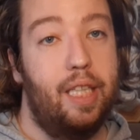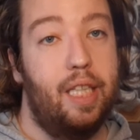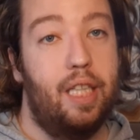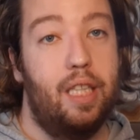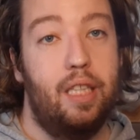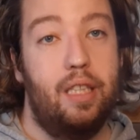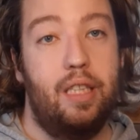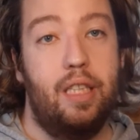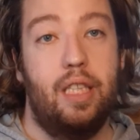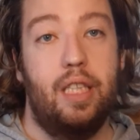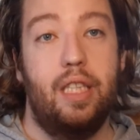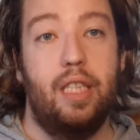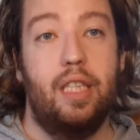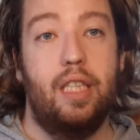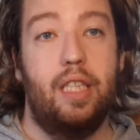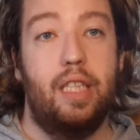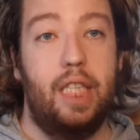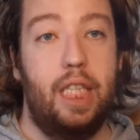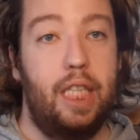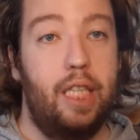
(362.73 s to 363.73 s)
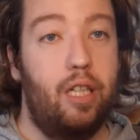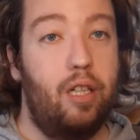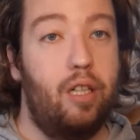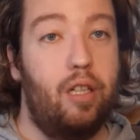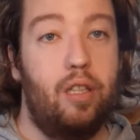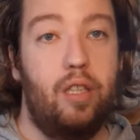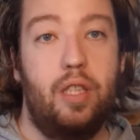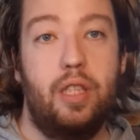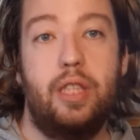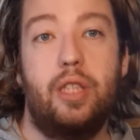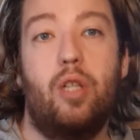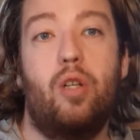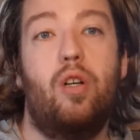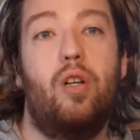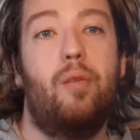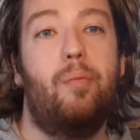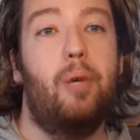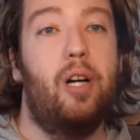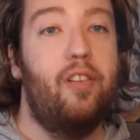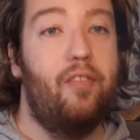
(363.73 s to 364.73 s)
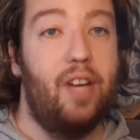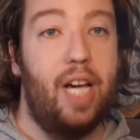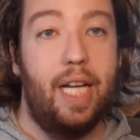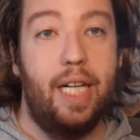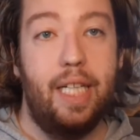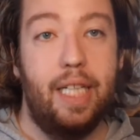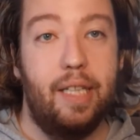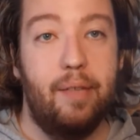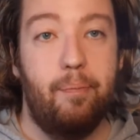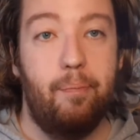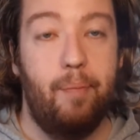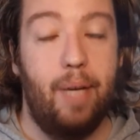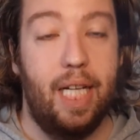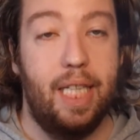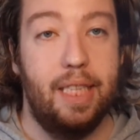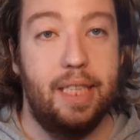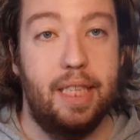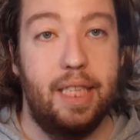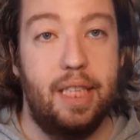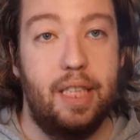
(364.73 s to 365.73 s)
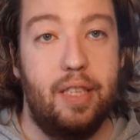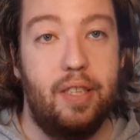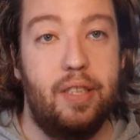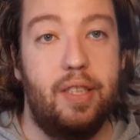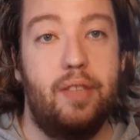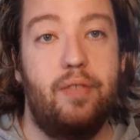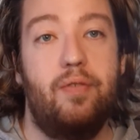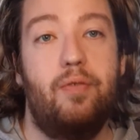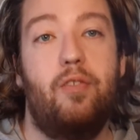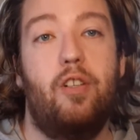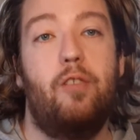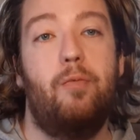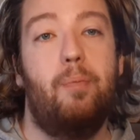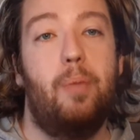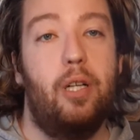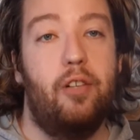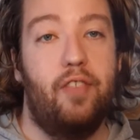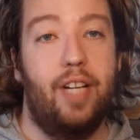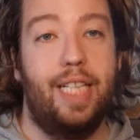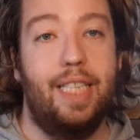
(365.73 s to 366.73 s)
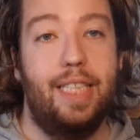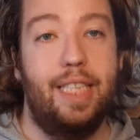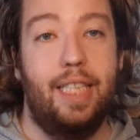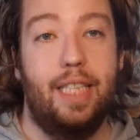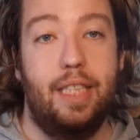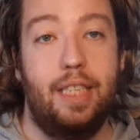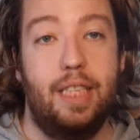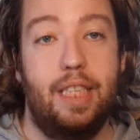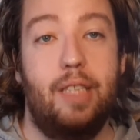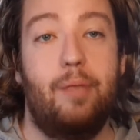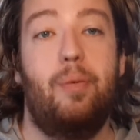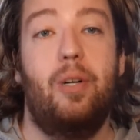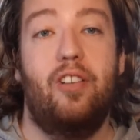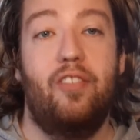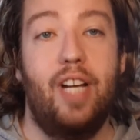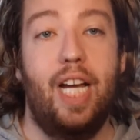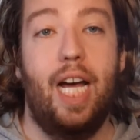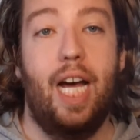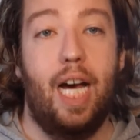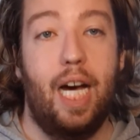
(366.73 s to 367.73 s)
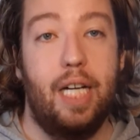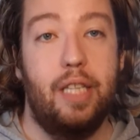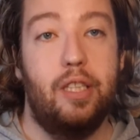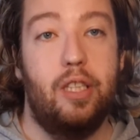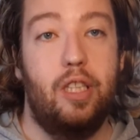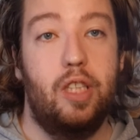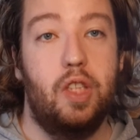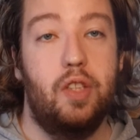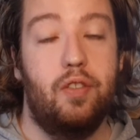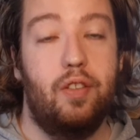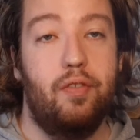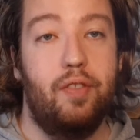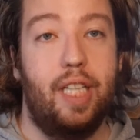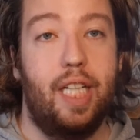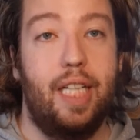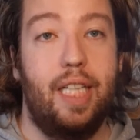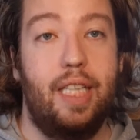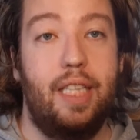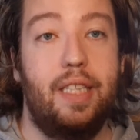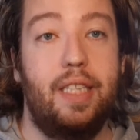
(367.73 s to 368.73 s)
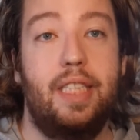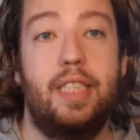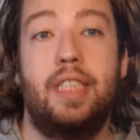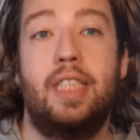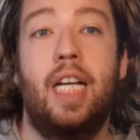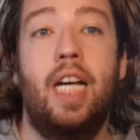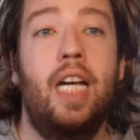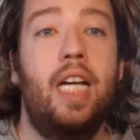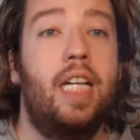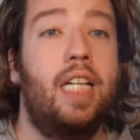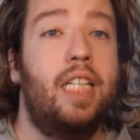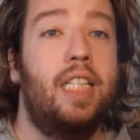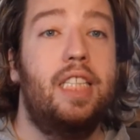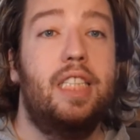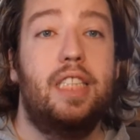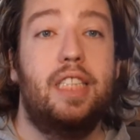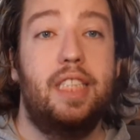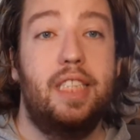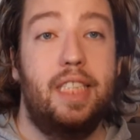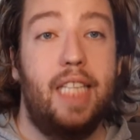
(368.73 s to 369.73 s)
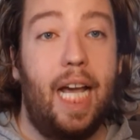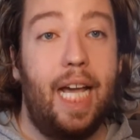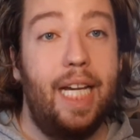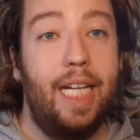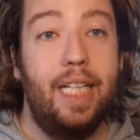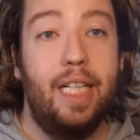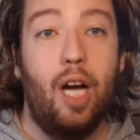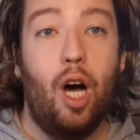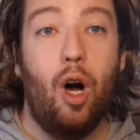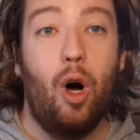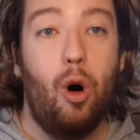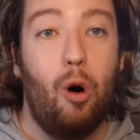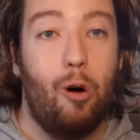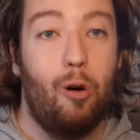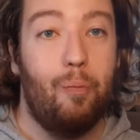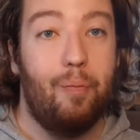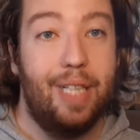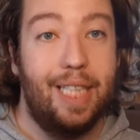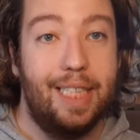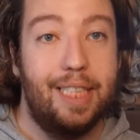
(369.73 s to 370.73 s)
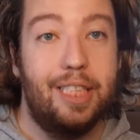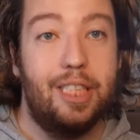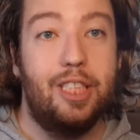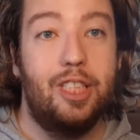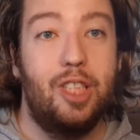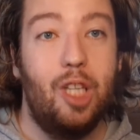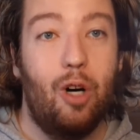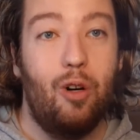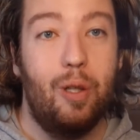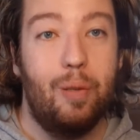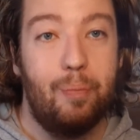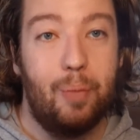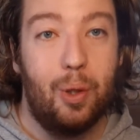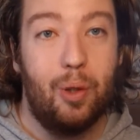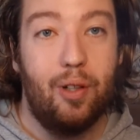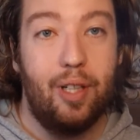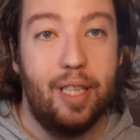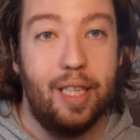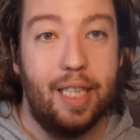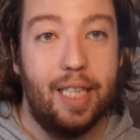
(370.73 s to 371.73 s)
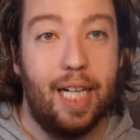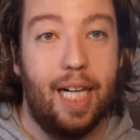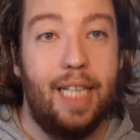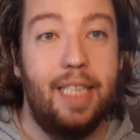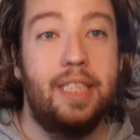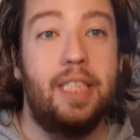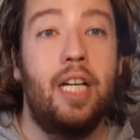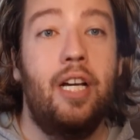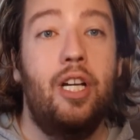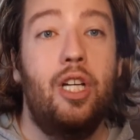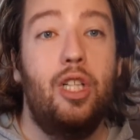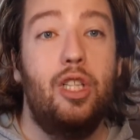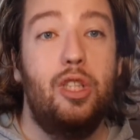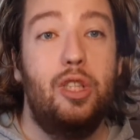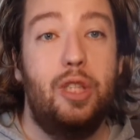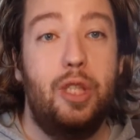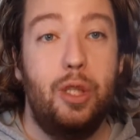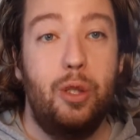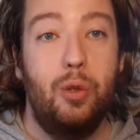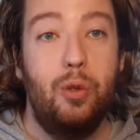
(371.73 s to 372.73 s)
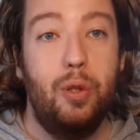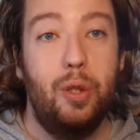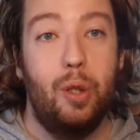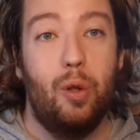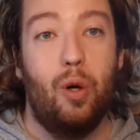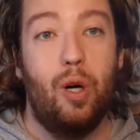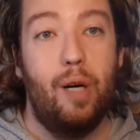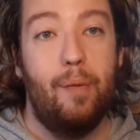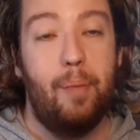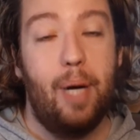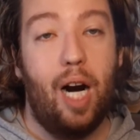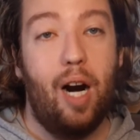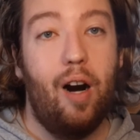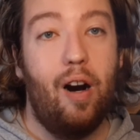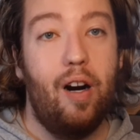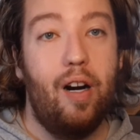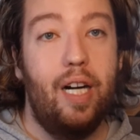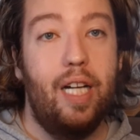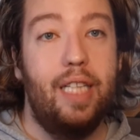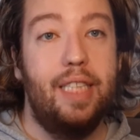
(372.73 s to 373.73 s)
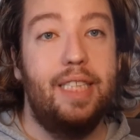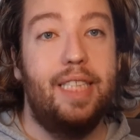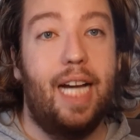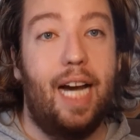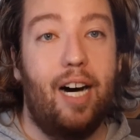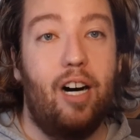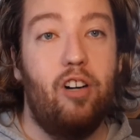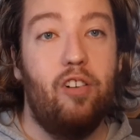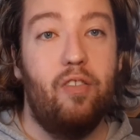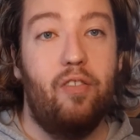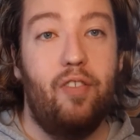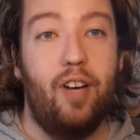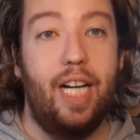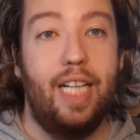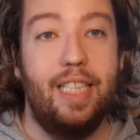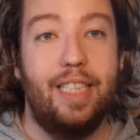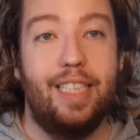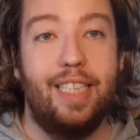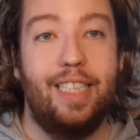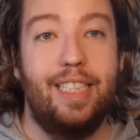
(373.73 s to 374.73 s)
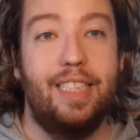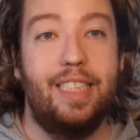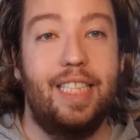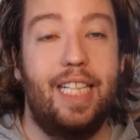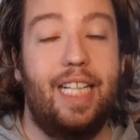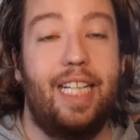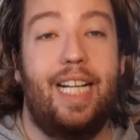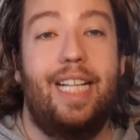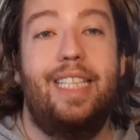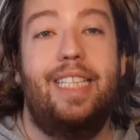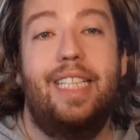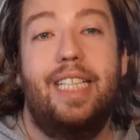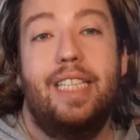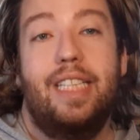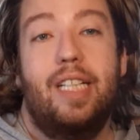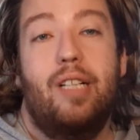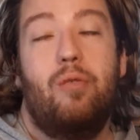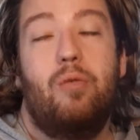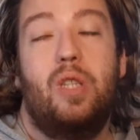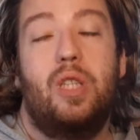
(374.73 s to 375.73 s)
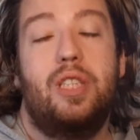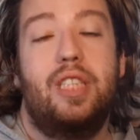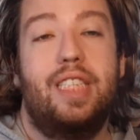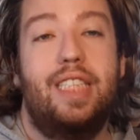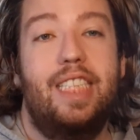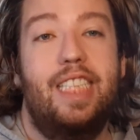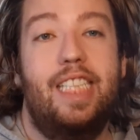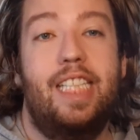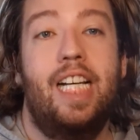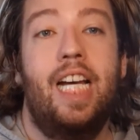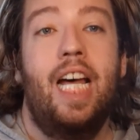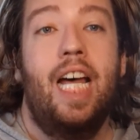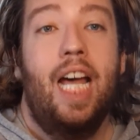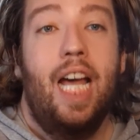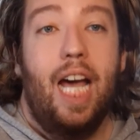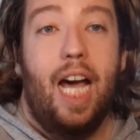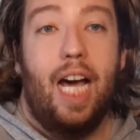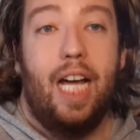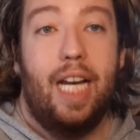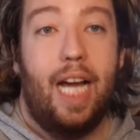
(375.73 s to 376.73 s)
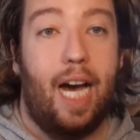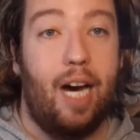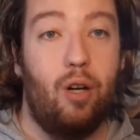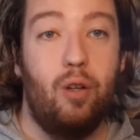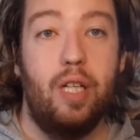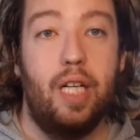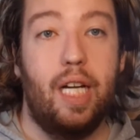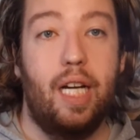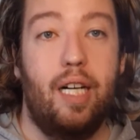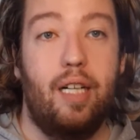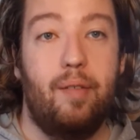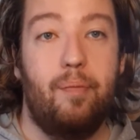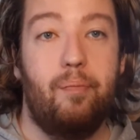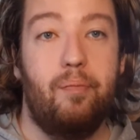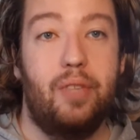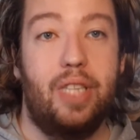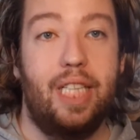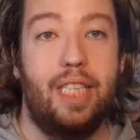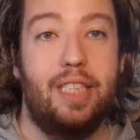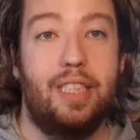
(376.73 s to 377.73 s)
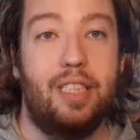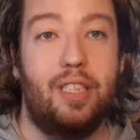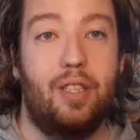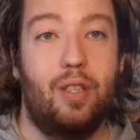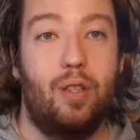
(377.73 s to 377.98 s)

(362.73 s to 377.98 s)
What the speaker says: on cures or preventative medicine to prevent others from getting this. Staying home is so important, guys. Do your part to help fight this. And I think that we'll see an outcome that's